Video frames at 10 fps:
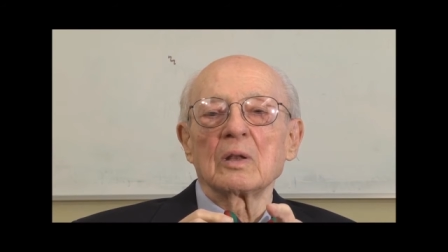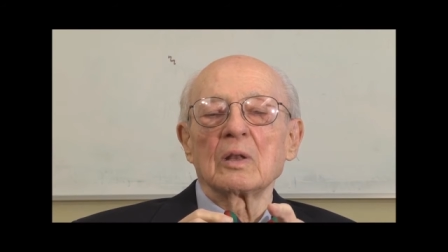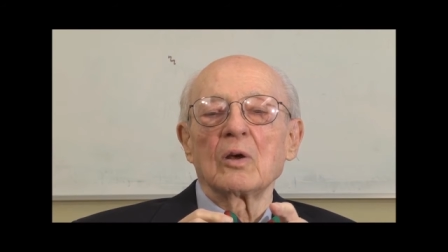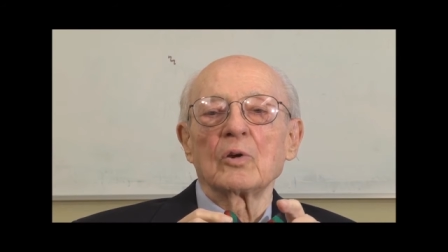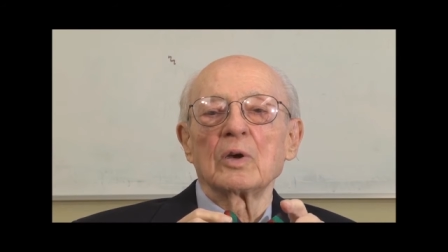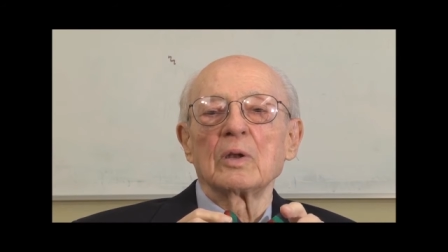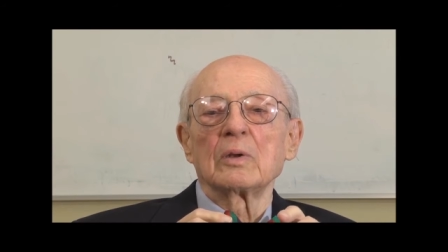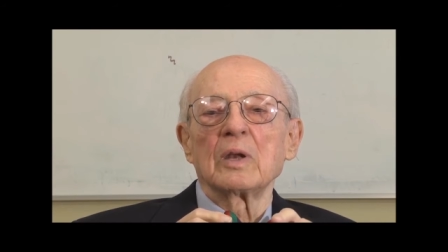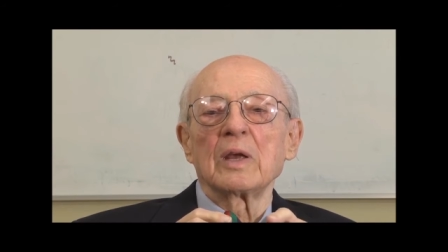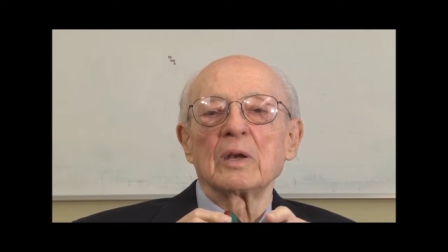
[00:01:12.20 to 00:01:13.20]
loaded
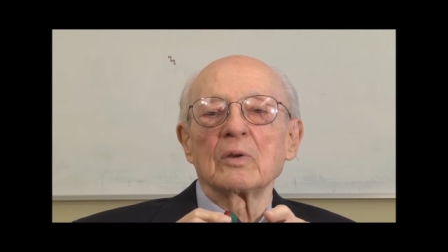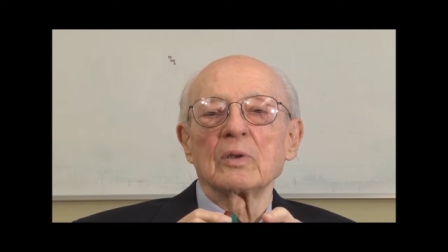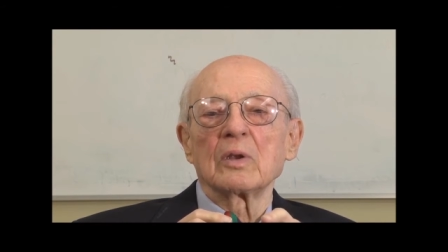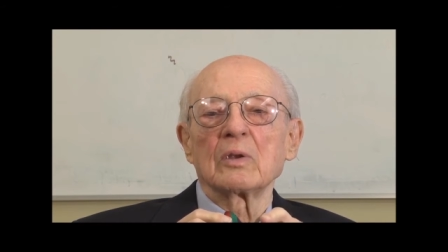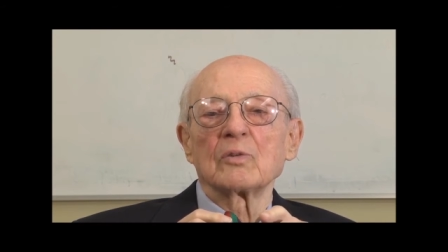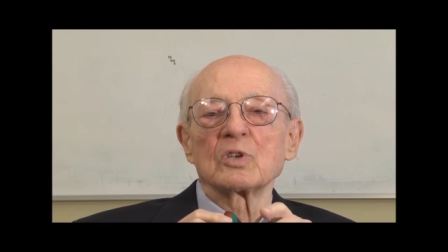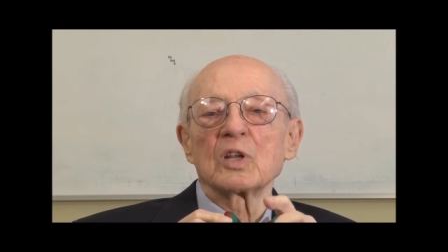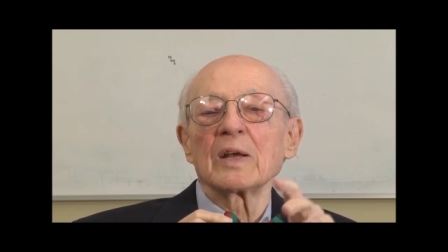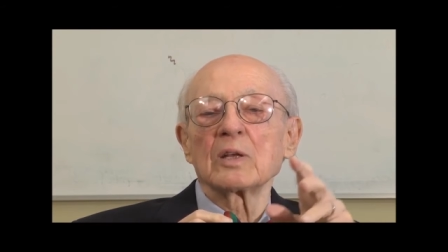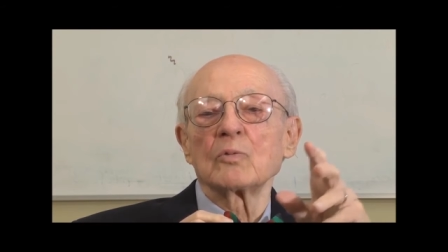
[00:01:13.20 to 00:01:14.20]
the data,
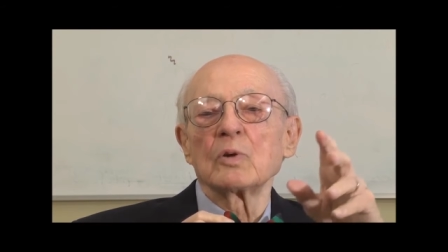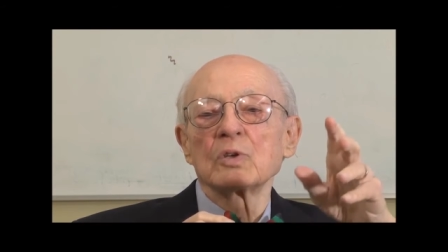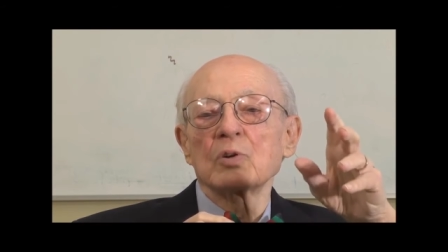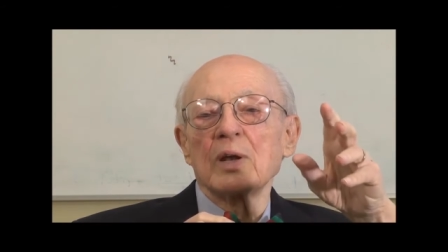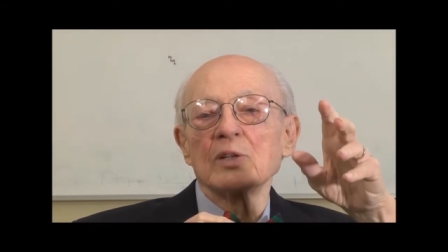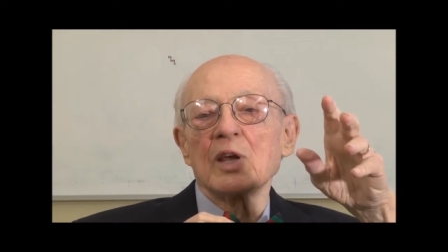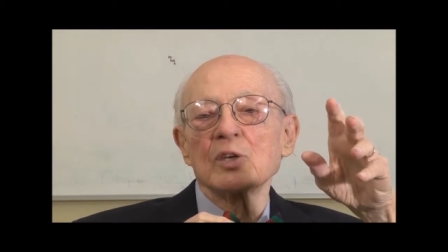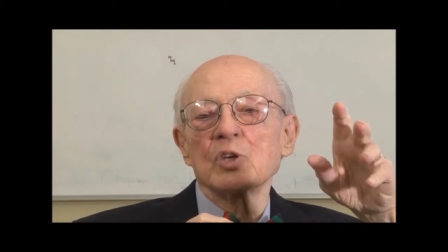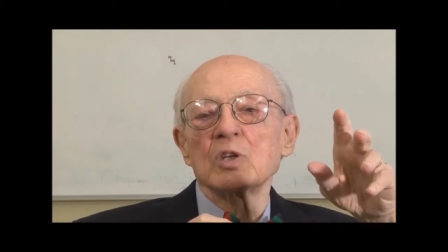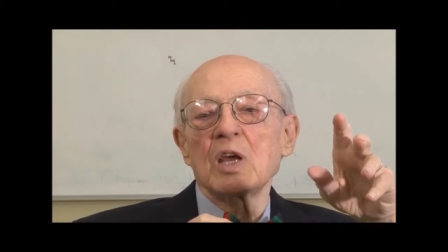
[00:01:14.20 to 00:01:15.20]
selected which
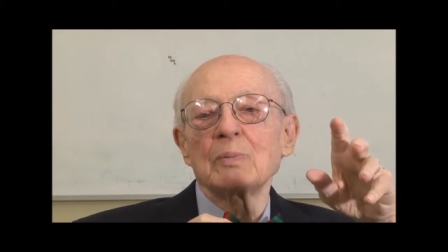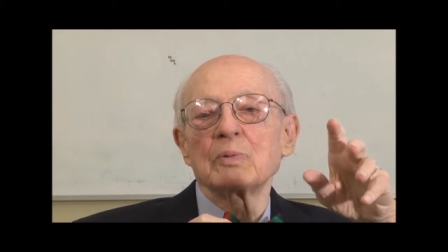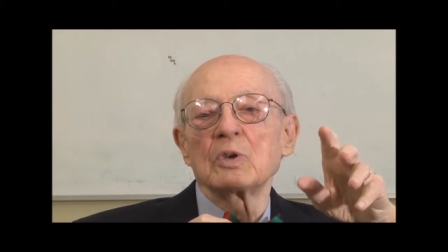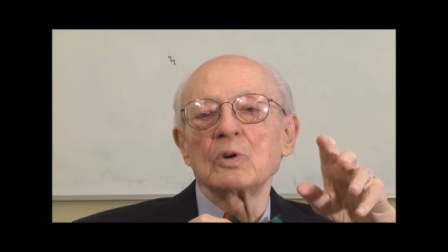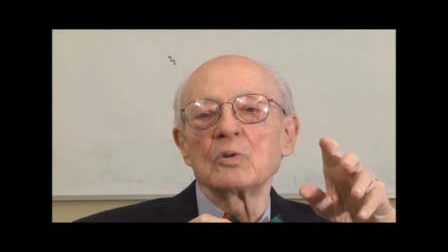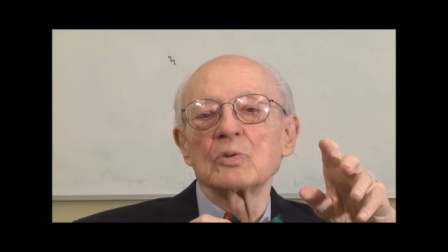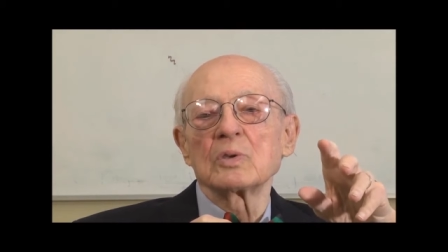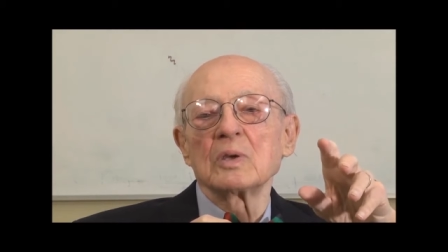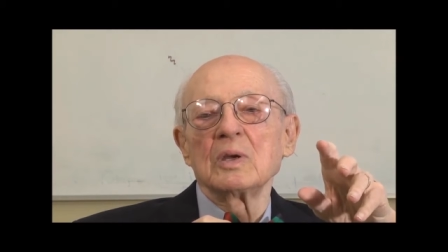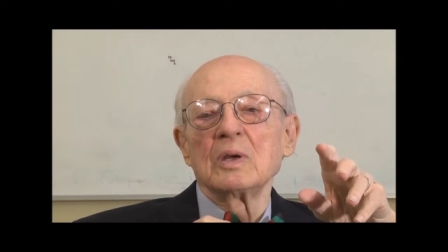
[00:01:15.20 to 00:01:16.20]
transaction type to use,